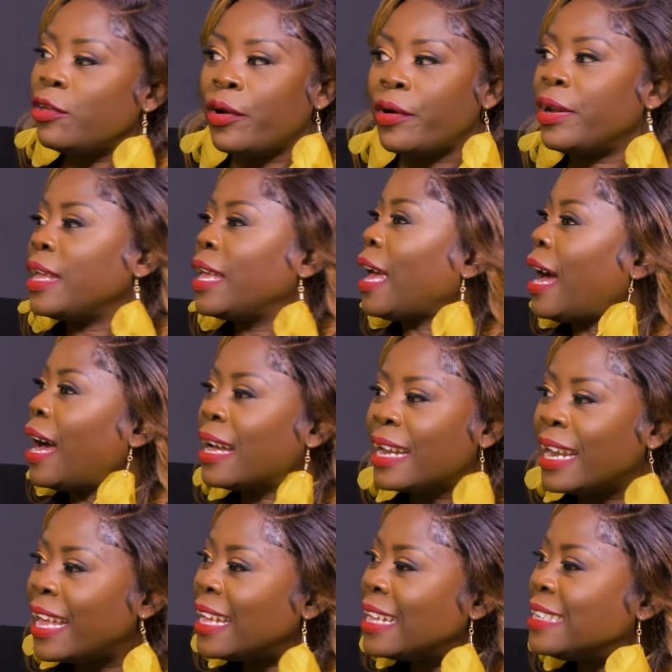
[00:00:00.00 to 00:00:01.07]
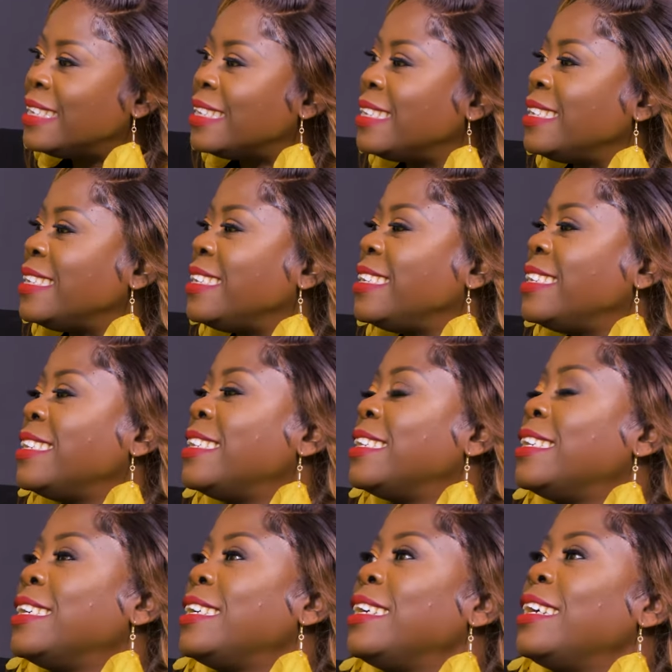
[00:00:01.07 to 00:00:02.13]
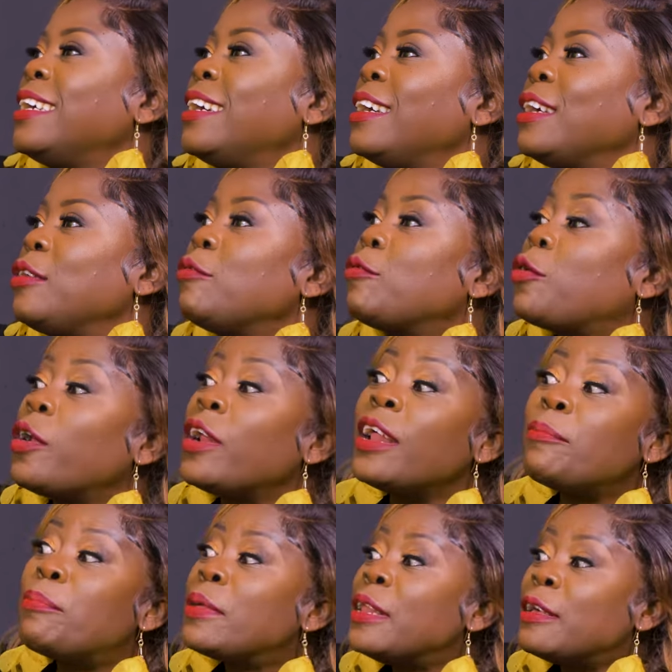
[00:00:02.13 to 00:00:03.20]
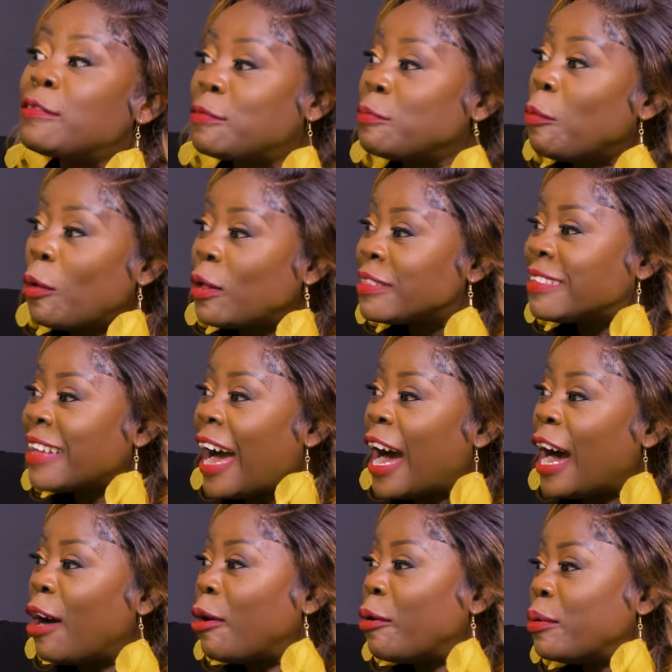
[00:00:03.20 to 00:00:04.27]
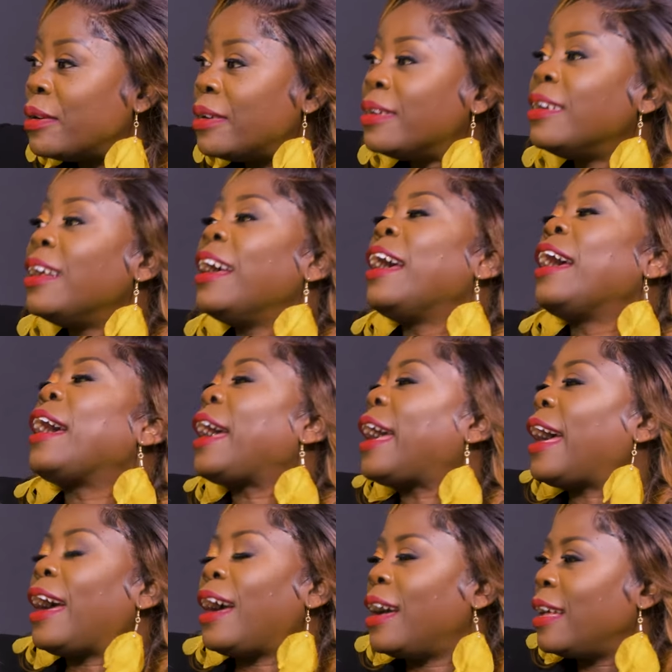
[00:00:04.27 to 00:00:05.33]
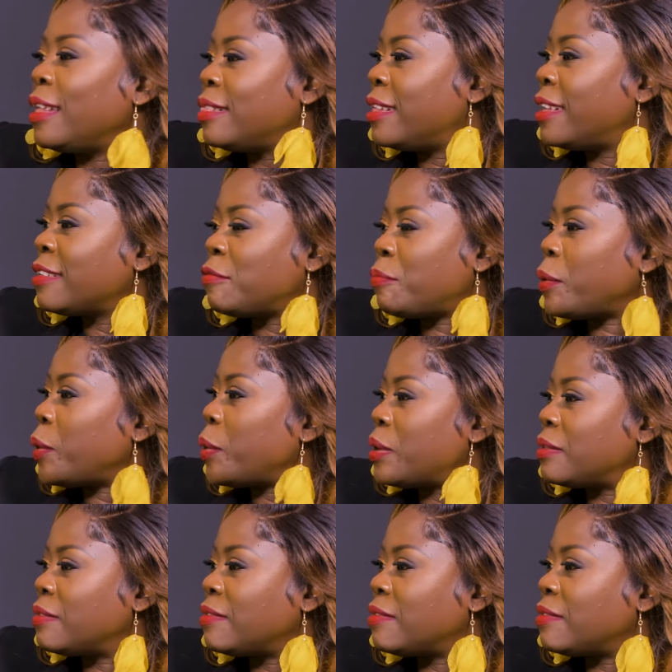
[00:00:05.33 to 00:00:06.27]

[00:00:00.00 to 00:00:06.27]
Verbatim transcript: You're a young lady. Yeah. You've grown up in a small town. The experience.